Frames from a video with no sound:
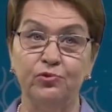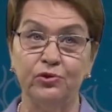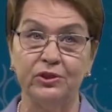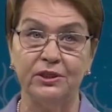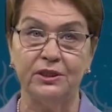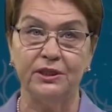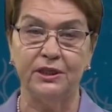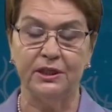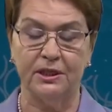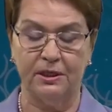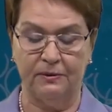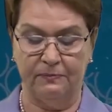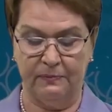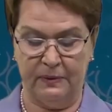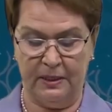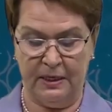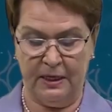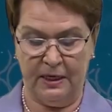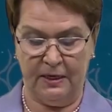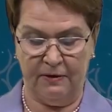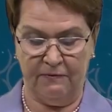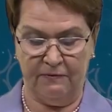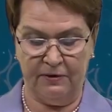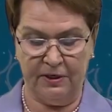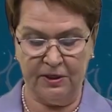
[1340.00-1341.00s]
to actively
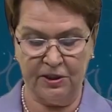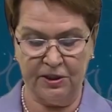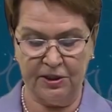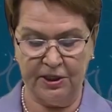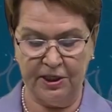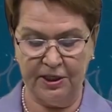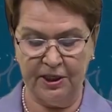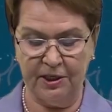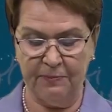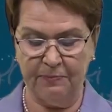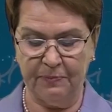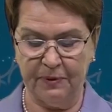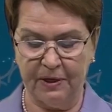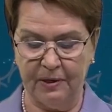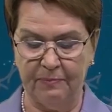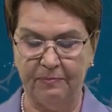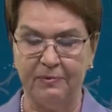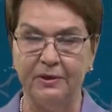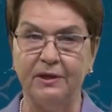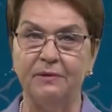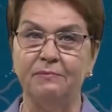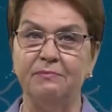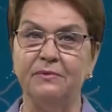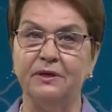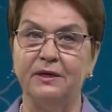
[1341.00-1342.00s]
develop the
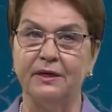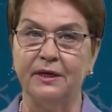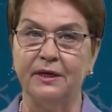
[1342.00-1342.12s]
program and